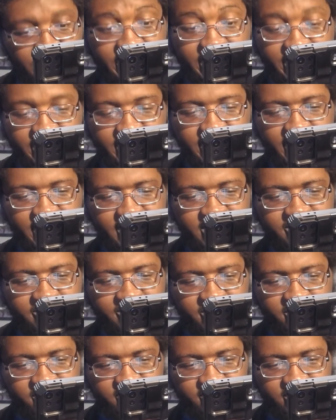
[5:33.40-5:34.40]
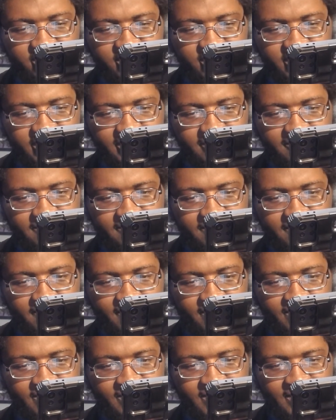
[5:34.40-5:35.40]
Yeah, that's been his real name.
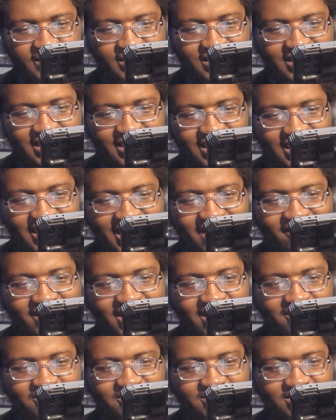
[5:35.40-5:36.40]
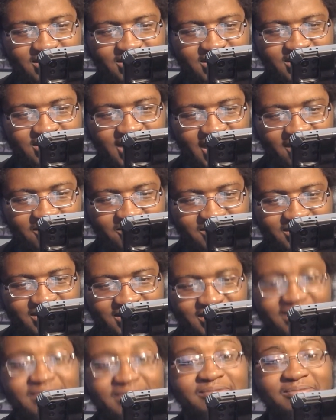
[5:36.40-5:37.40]
Loud out, shout.
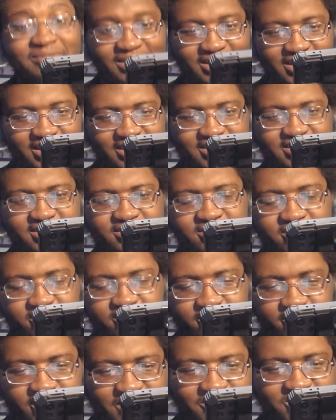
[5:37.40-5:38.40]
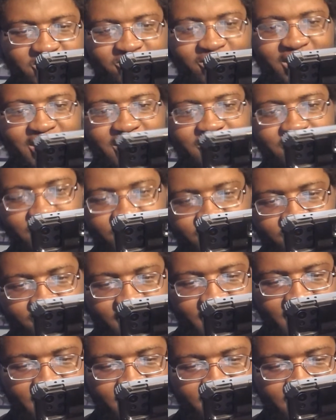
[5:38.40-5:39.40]
Yeah, he just screams right into the
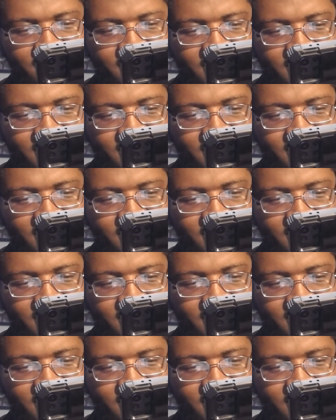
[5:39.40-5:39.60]
crowd.